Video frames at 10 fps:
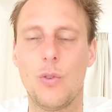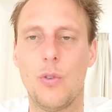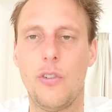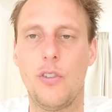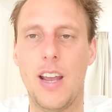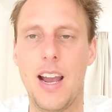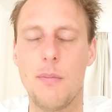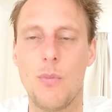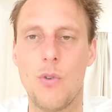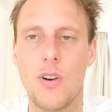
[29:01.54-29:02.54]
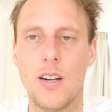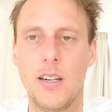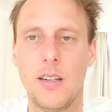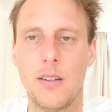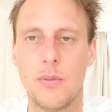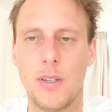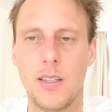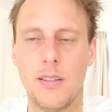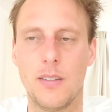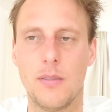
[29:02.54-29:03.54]
to share more
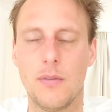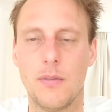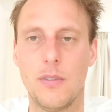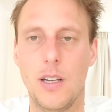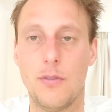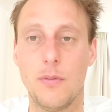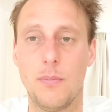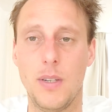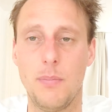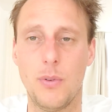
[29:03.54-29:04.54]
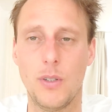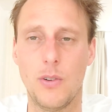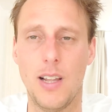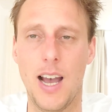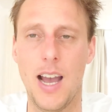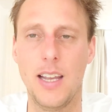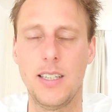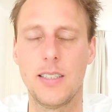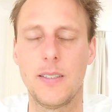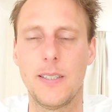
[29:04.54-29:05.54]
with different people you
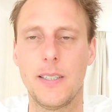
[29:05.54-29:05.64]
like,